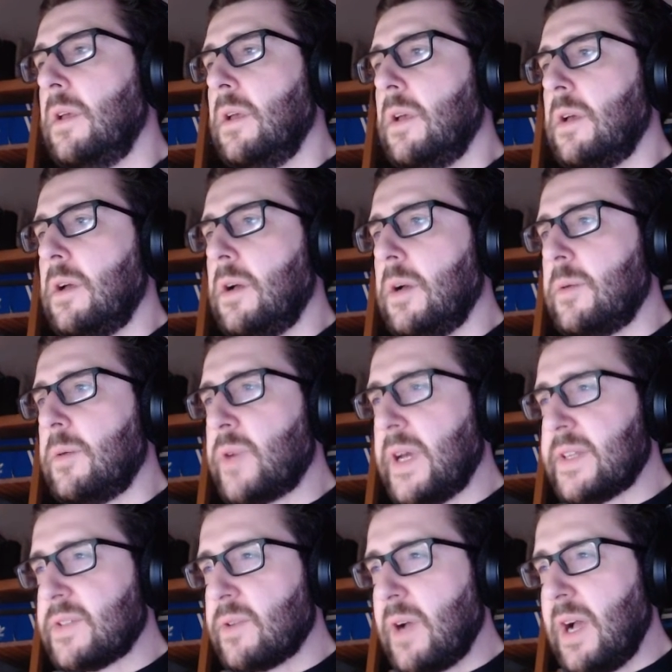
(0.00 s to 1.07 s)

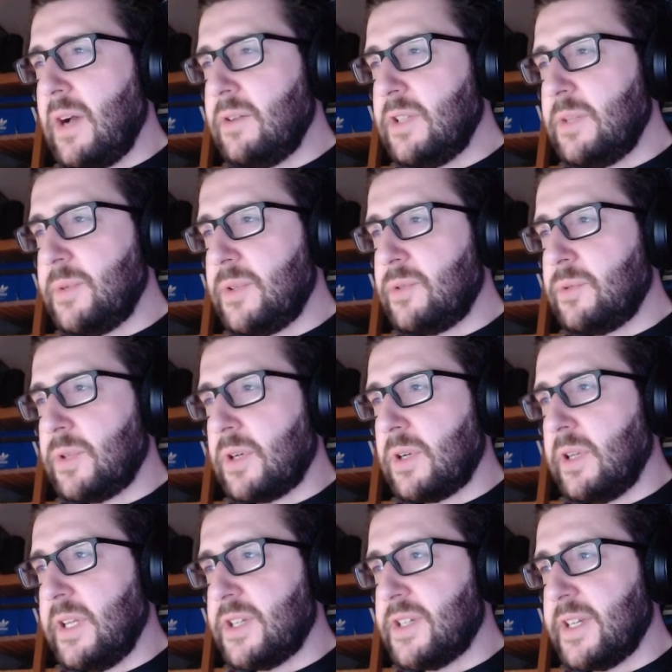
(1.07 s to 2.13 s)
Right. So how did we do the
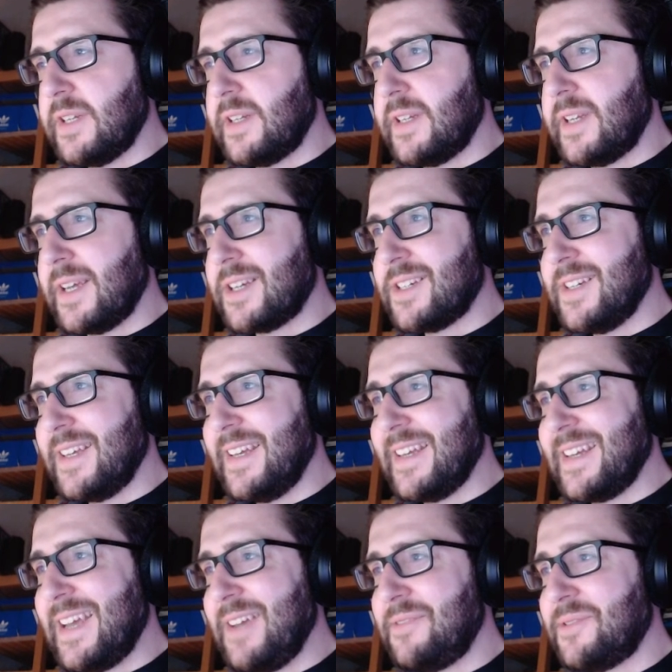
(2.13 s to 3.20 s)
collision detection
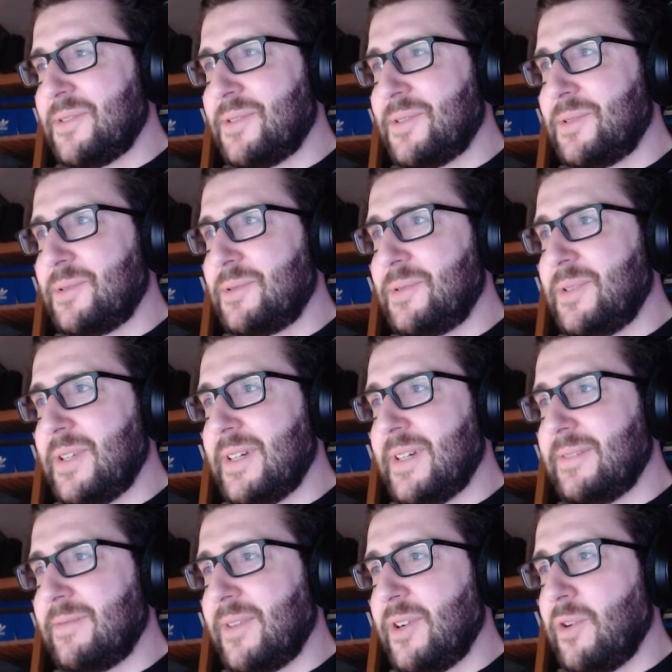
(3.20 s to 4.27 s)
again? I have to
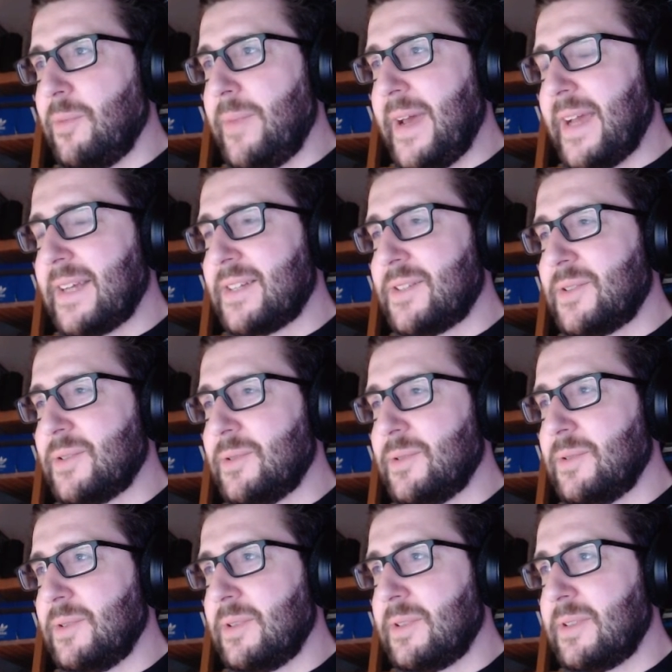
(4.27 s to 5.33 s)
go back
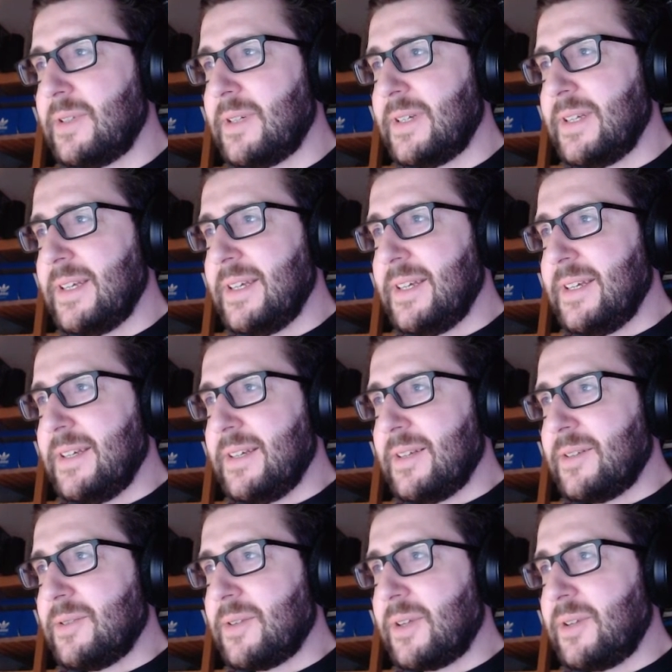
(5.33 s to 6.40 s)
to
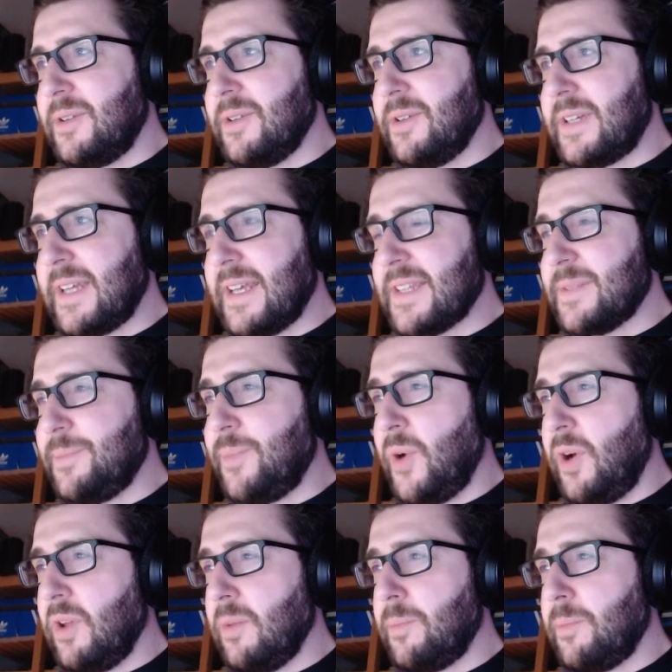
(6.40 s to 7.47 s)
the good days.
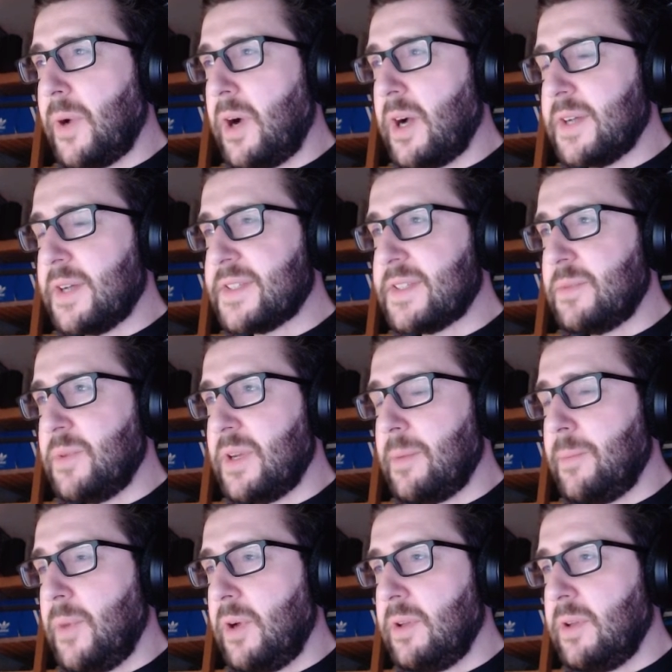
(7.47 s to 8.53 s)
Ball box. When a
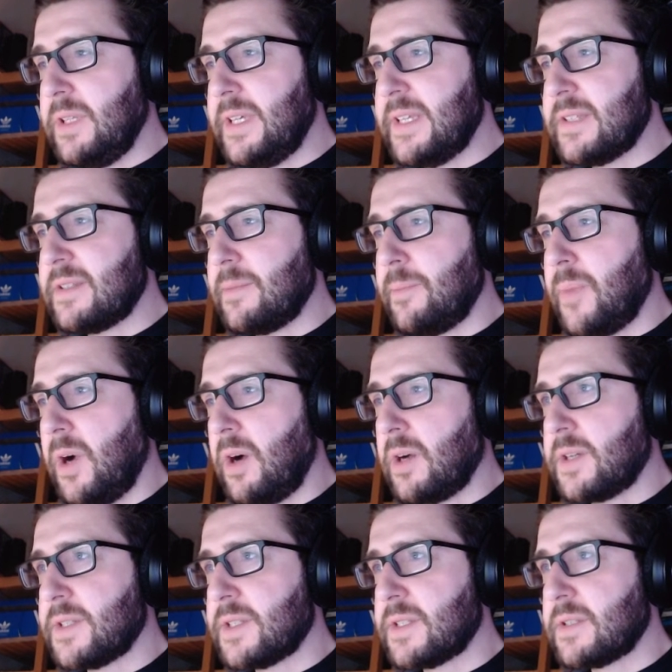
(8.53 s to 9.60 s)
ball hits the
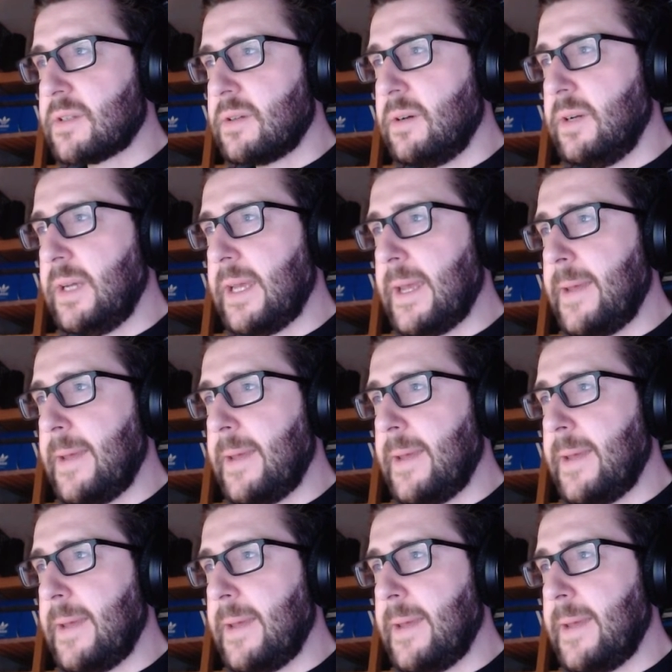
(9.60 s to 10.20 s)
box. Okay.